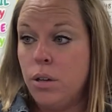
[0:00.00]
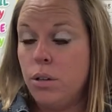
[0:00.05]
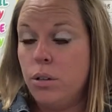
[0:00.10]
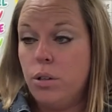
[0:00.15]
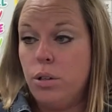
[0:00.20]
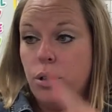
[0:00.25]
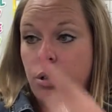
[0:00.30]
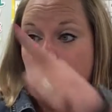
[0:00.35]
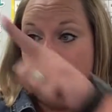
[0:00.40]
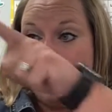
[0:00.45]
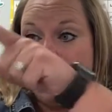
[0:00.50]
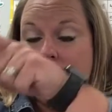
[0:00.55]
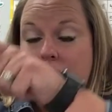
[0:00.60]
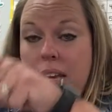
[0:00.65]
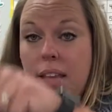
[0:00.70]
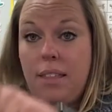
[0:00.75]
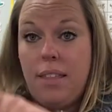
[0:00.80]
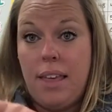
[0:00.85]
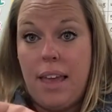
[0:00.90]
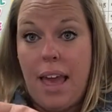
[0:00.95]
Do you
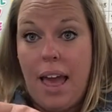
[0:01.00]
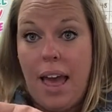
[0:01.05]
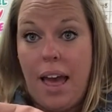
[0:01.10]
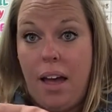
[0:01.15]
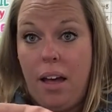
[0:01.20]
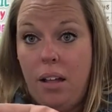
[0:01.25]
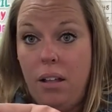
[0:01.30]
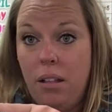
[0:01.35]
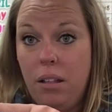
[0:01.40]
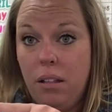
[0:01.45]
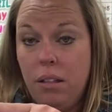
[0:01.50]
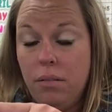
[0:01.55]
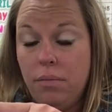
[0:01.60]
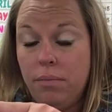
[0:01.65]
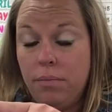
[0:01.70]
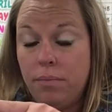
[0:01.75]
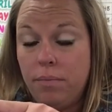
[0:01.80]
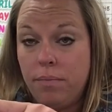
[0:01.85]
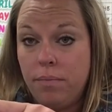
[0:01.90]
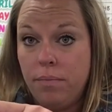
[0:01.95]
see the L?
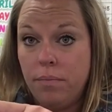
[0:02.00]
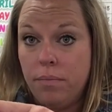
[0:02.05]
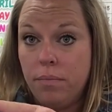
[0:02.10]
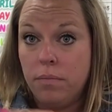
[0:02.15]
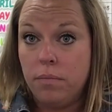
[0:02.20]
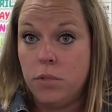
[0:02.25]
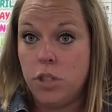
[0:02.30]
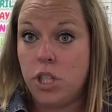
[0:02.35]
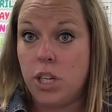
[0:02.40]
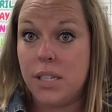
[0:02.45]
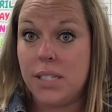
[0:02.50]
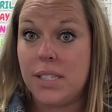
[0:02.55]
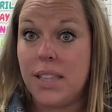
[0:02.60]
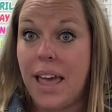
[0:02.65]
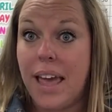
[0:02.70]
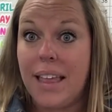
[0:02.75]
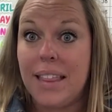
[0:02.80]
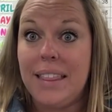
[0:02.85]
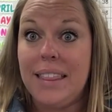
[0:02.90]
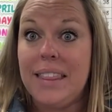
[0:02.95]
Just
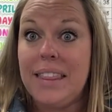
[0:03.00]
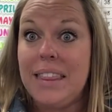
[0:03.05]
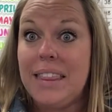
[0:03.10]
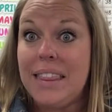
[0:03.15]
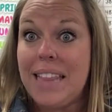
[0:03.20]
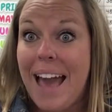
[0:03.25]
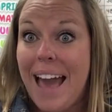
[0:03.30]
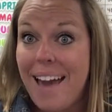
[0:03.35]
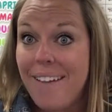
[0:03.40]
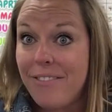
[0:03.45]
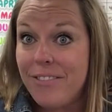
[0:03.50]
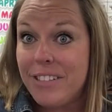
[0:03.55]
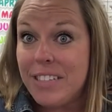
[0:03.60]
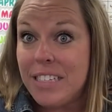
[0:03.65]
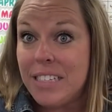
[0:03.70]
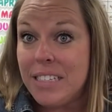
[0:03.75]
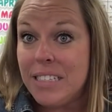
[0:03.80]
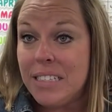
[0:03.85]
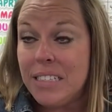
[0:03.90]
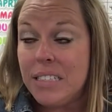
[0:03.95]
like left.